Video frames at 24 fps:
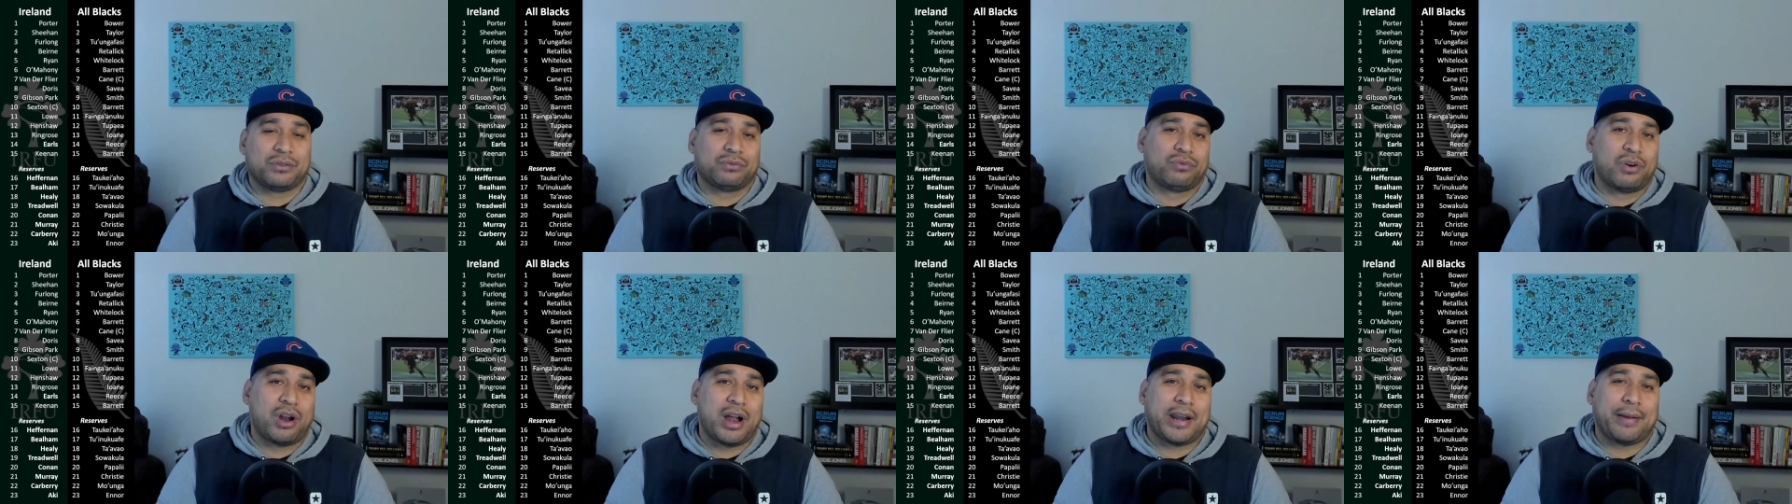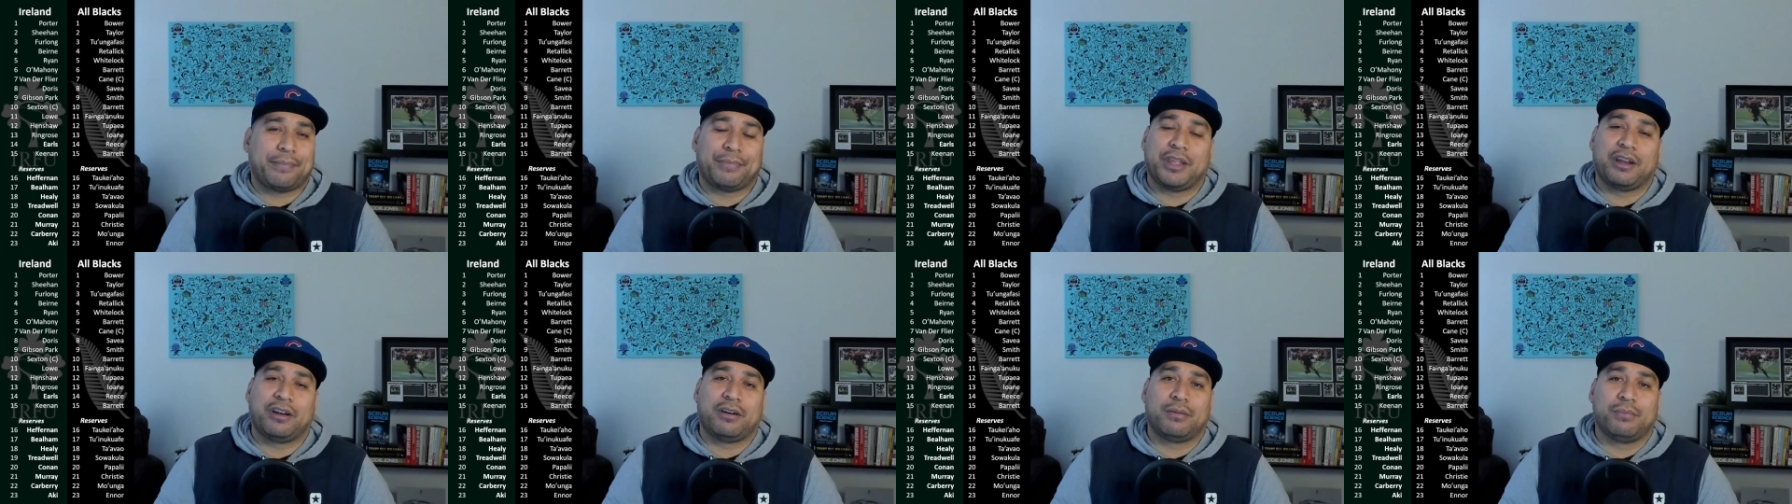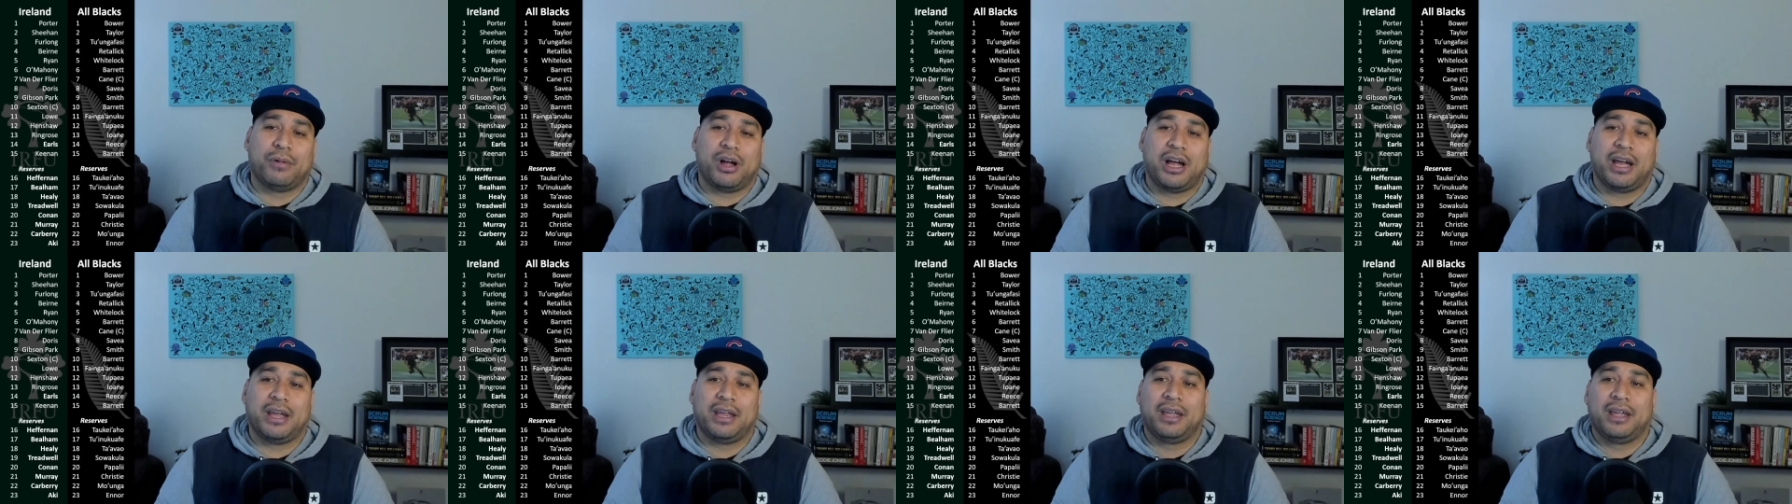right up there in
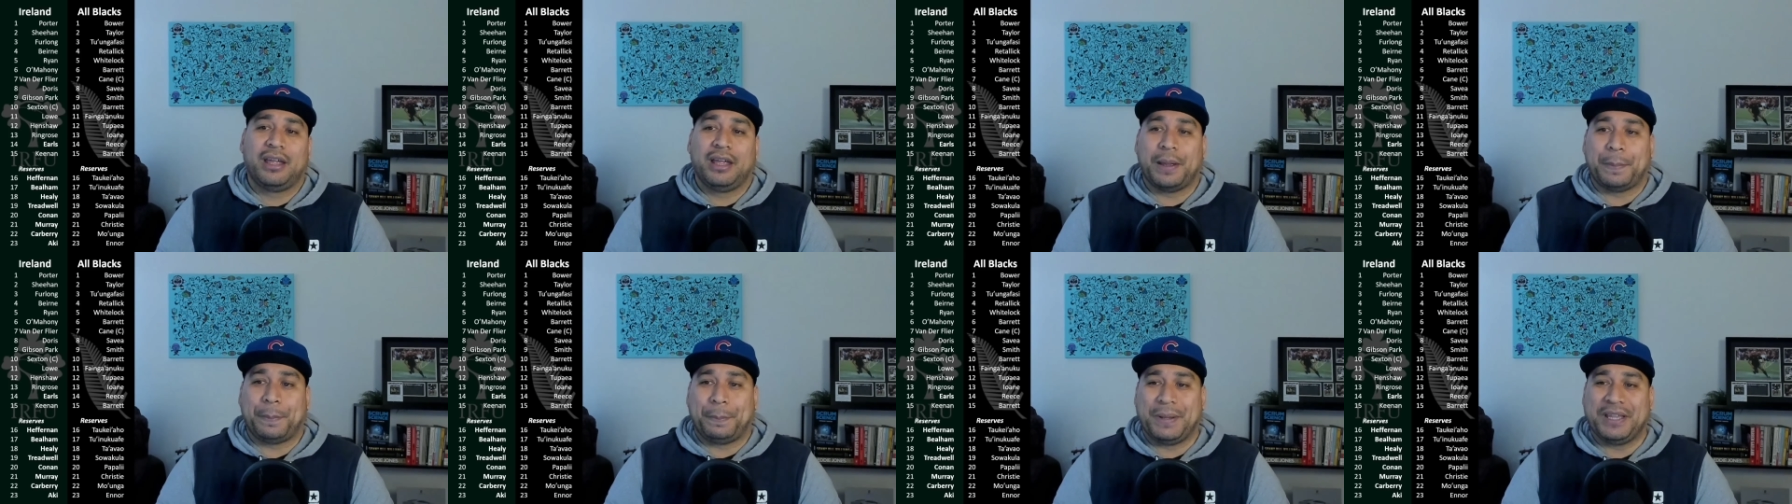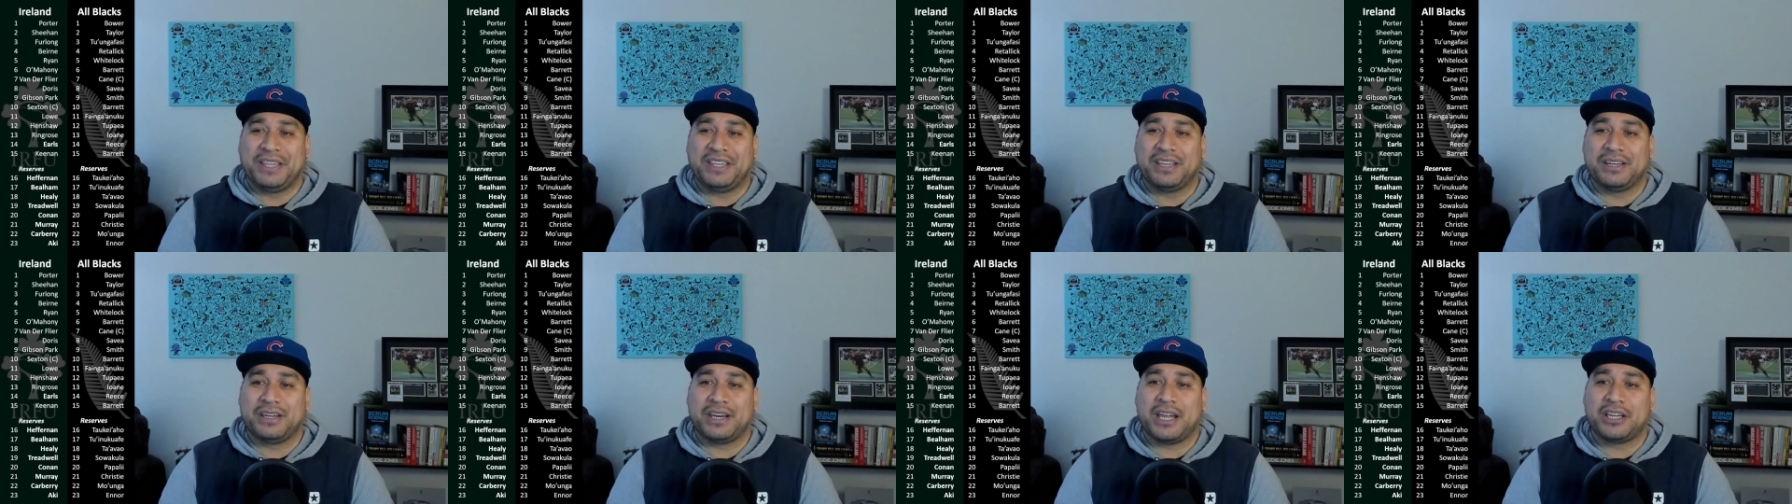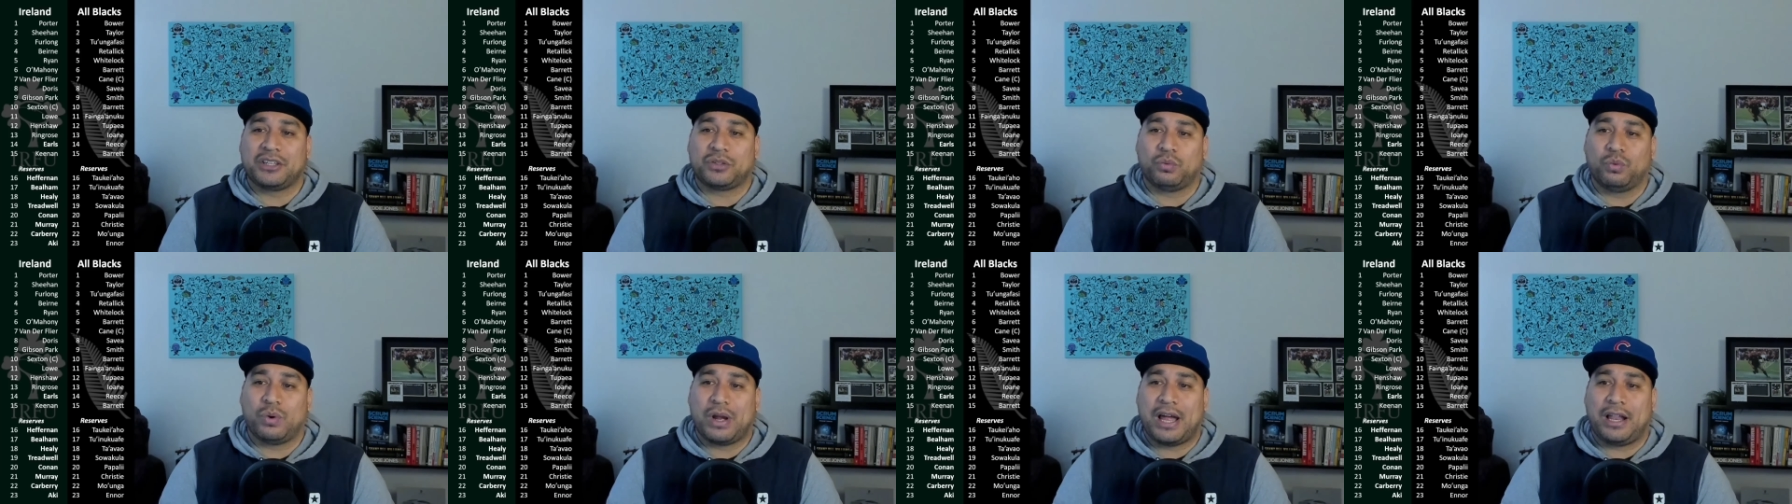my opinion as
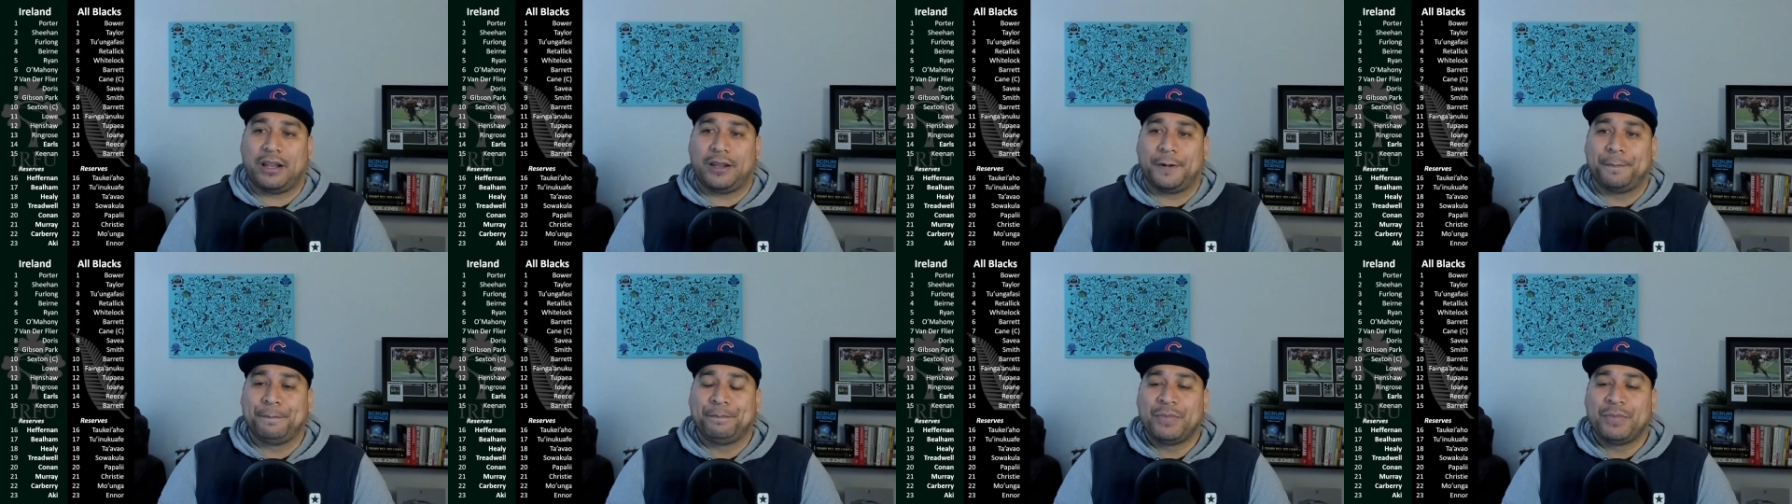well.